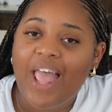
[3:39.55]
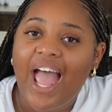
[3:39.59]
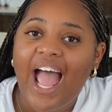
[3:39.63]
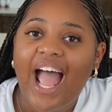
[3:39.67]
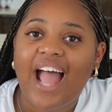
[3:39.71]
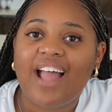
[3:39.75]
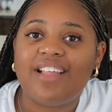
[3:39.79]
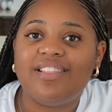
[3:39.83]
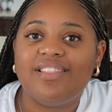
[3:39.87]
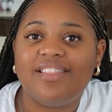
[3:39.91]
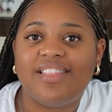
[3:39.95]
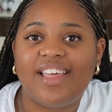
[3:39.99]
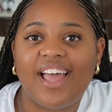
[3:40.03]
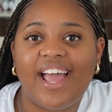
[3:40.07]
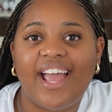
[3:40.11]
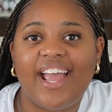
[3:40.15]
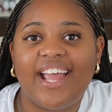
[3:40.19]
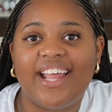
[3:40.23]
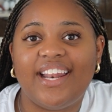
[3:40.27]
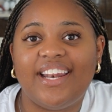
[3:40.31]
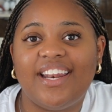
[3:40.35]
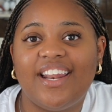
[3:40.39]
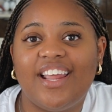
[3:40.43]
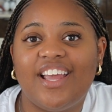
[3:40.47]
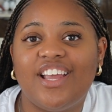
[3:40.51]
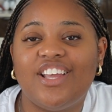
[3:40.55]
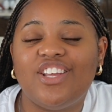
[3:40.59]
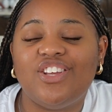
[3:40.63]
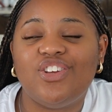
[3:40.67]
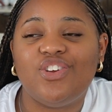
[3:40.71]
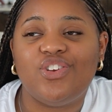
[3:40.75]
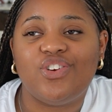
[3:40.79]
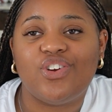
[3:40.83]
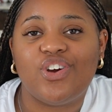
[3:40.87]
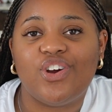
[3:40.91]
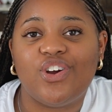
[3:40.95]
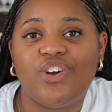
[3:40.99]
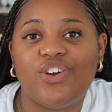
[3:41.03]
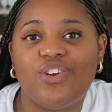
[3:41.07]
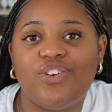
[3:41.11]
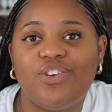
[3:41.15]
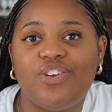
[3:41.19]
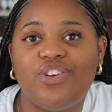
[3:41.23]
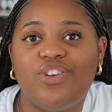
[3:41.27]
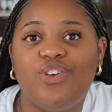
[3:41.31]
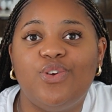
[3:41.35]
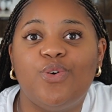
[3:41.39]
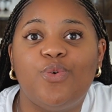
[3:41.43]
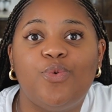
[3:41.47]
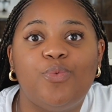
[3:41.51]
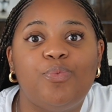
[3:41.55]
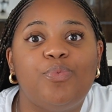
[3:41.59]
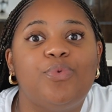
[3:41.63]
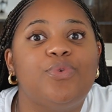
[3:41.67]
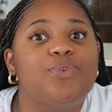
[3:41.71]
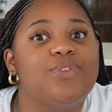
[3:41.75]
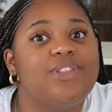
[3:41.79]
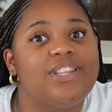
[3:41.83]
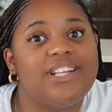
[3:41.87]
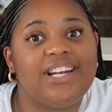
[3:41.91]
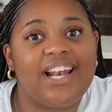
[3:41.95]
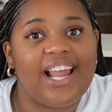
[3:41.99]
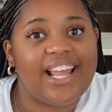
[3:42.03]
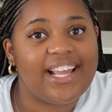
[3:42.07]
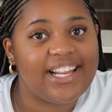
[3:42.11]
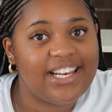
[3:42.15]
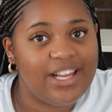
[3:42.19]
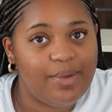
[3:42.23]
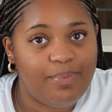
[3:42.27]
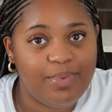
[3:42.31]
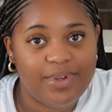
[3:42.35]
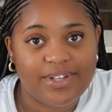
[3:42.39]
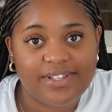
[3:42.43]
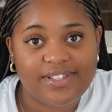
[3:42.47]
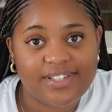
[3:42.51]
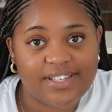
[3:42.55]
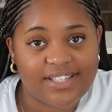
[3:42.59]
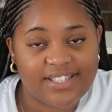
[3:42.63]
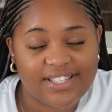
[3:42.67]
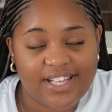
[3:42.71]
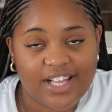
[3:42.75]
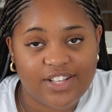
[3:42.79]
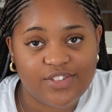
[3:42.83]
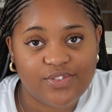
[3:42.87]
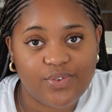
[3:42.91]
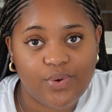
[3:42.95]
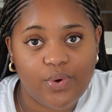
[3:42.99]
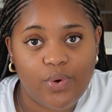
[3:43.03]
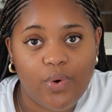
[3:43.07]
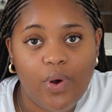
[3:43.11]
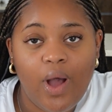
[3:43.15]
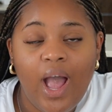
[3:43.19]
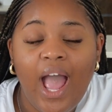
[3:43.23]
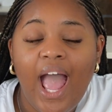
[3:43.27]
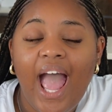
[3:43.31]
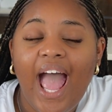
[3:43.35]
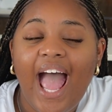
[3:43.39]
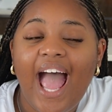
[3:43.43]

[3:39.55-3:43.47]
And then, you know, you'll more than likely be successful.